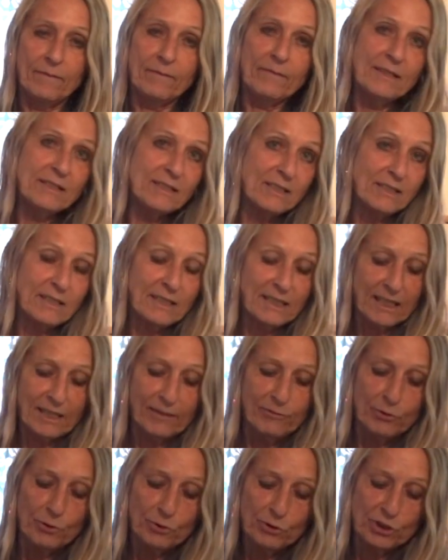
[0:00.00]
this is going to
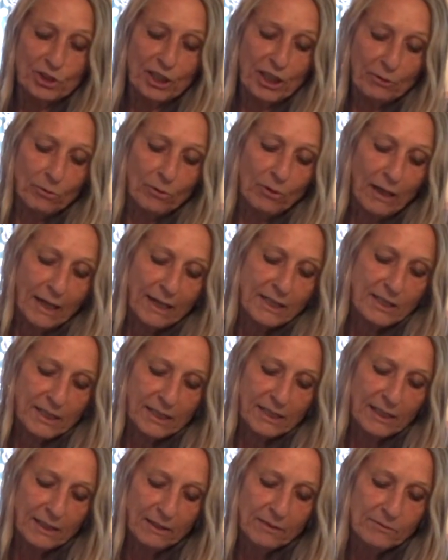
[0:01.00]
give you a general
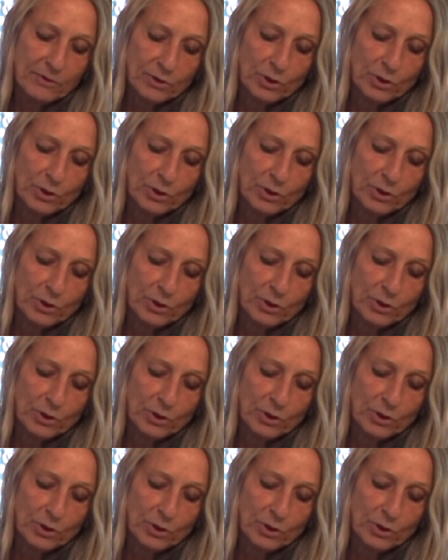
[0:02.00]
idea.